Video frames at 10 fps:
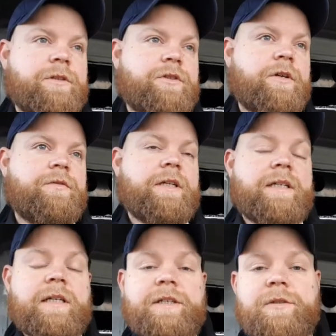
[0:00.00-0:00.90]
So if you need
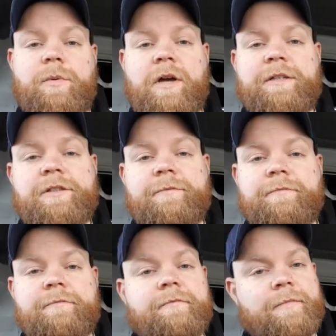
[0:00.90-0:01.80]
any cleaning supplies,
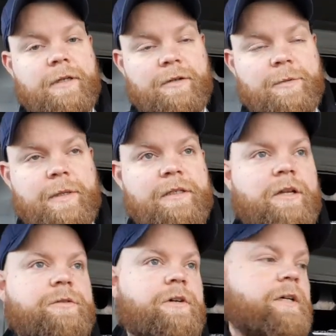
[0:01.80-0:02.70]
go and speak to
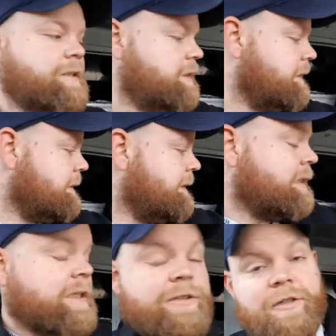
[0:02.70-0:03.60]
those guys.
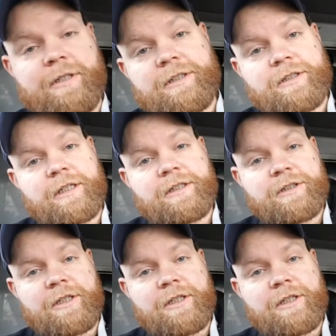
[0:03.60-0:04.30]
So this